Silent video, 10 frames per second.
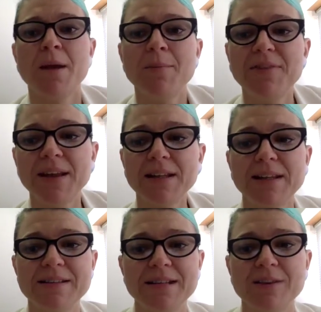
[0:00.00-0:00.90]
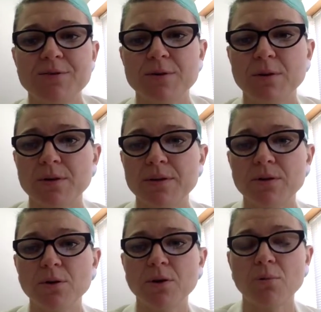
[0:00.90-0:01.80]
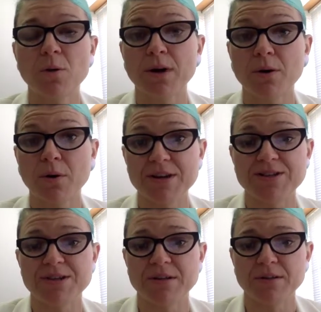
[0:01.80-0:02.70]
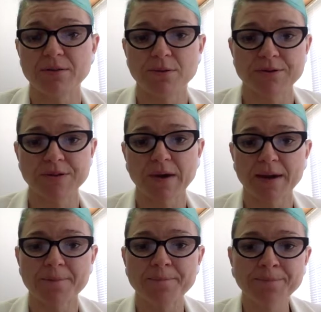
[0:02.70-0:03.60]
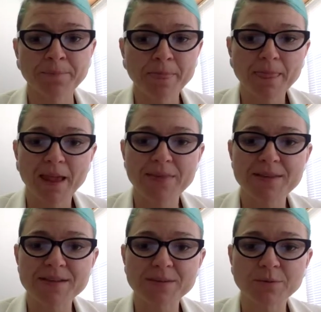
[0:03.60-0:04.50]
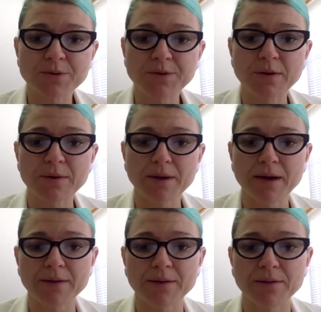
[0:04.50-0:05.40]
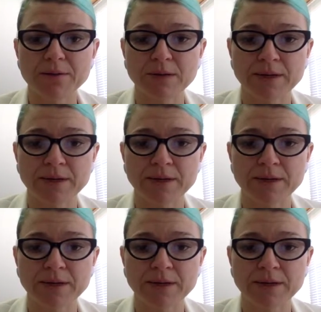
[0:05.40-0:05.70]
But that at least gives you a look at what a question looks like. And there's also a little